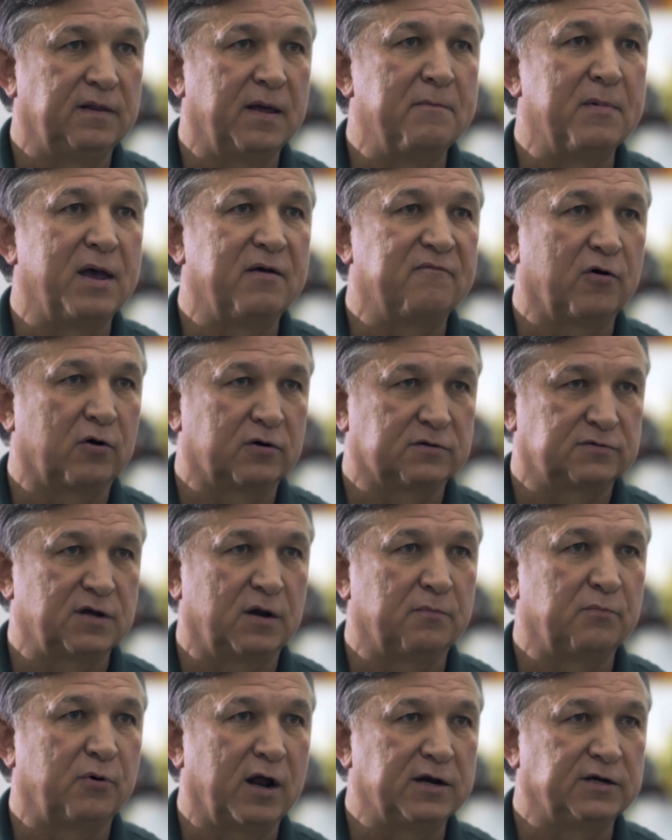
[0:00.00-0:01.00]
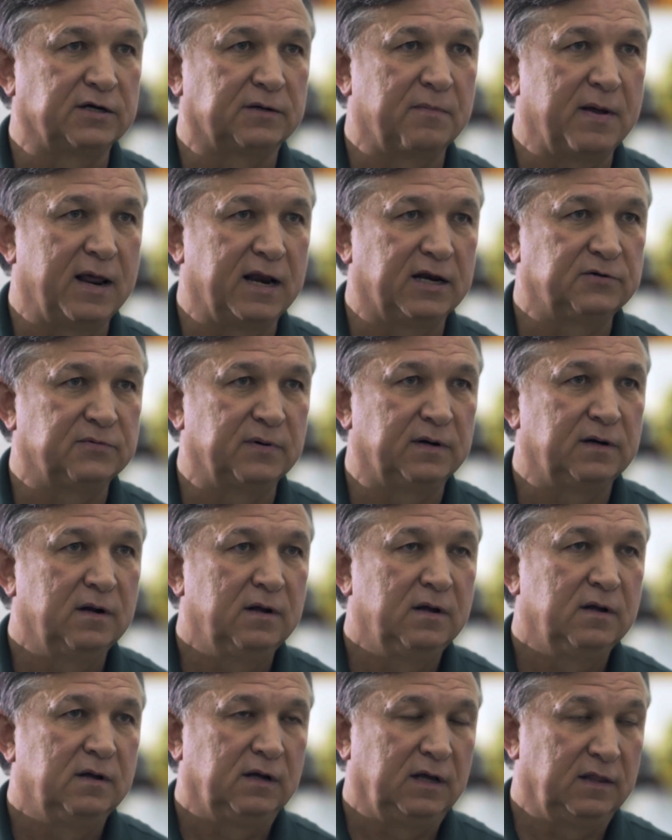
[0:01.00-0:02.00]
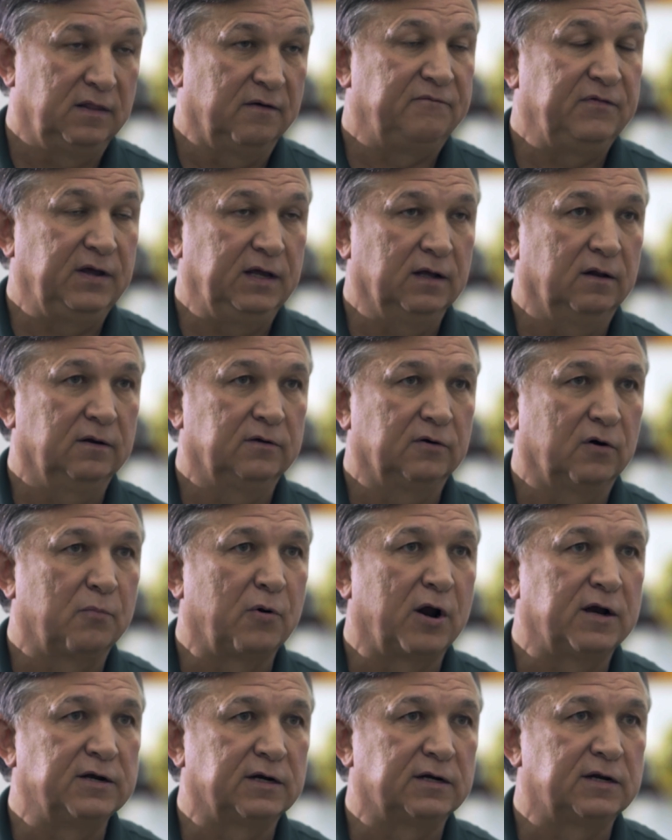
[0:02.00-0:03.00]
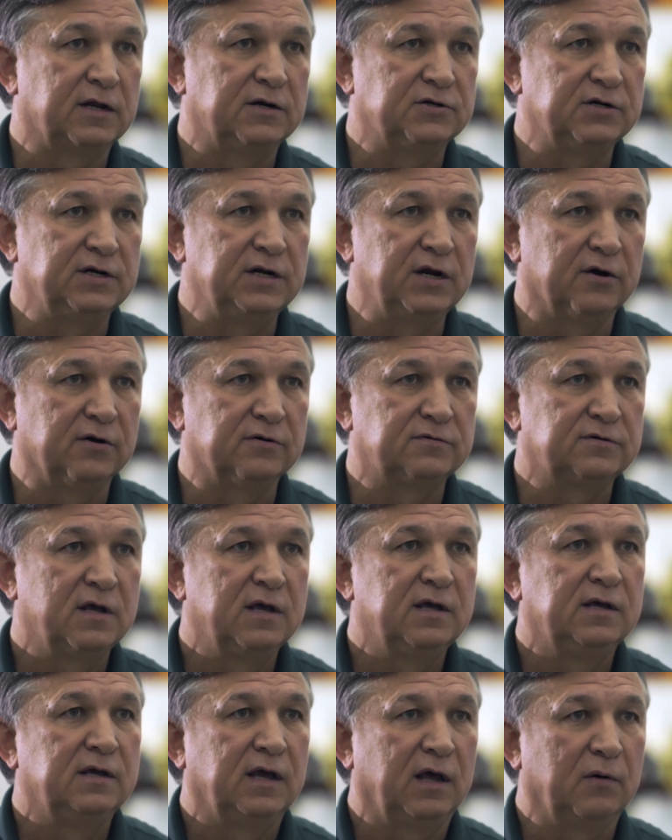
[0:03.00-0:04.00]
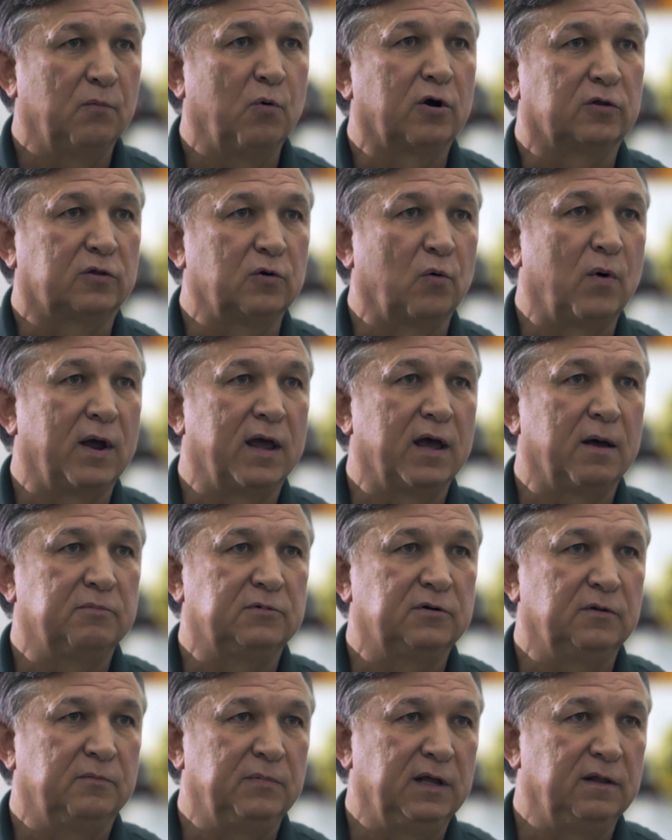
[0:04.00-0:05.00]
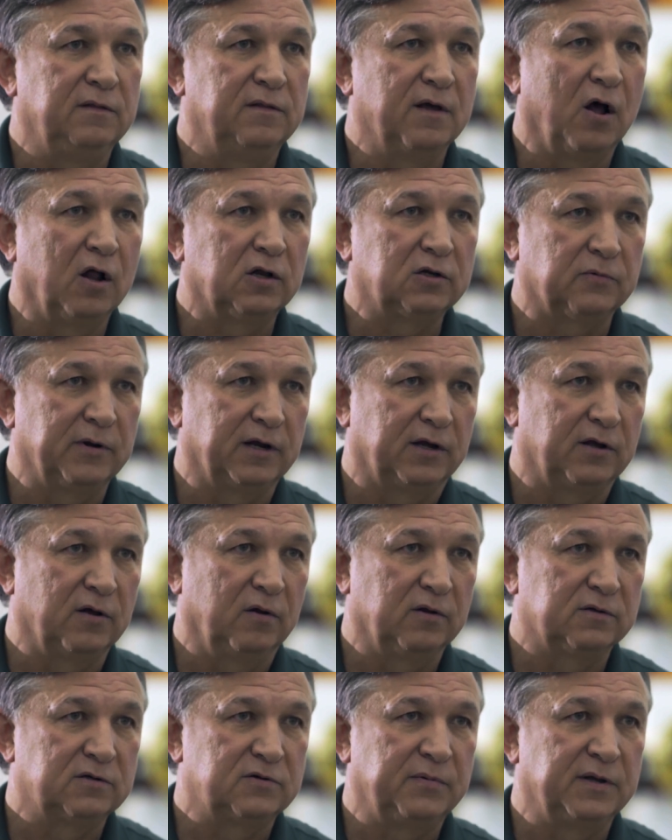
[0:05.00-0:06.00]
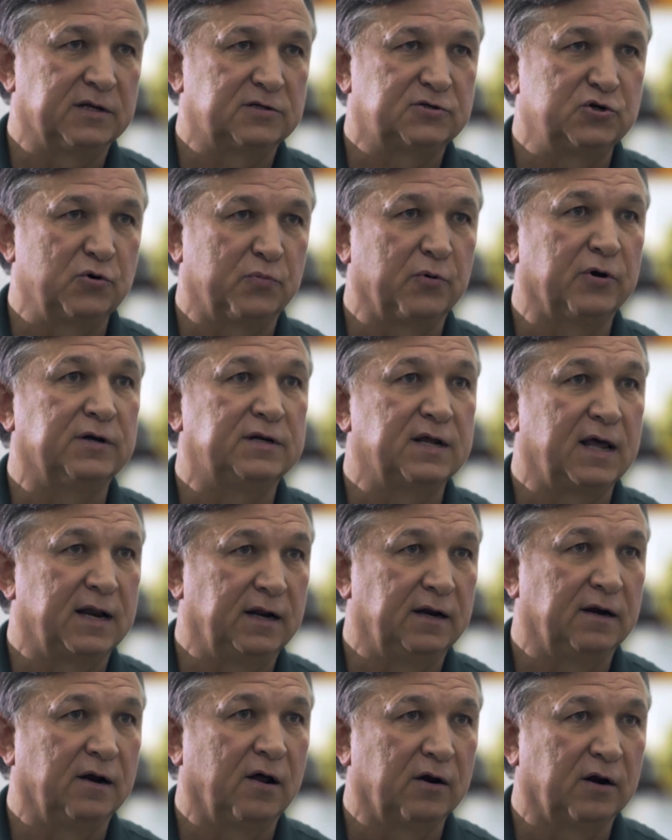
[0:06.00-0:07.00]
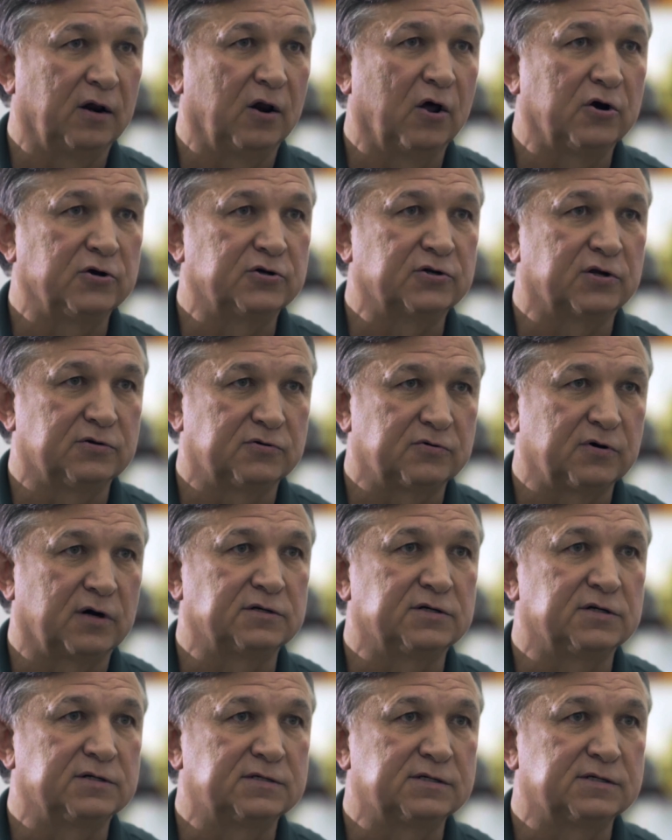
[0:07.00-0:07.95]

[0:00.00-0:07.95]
they may focus on project management in the field or project engineers and work their way up to be the ultimate goal is to be a superintendent on a large construction